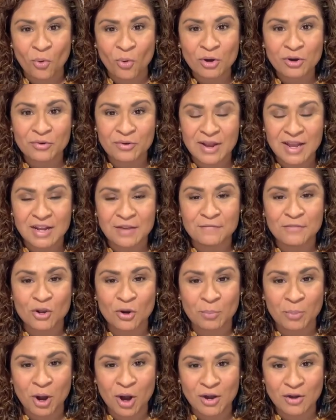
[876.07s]
ordering if
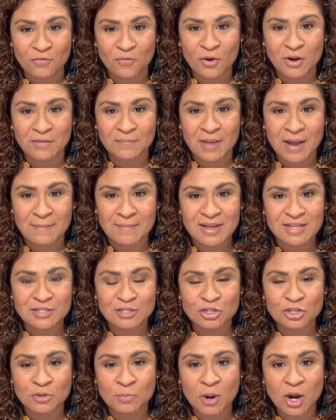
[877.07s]
you're a part of one of my
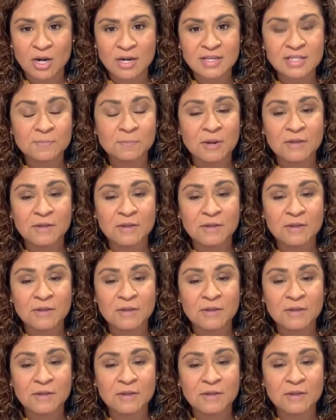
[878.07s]
messenger parties,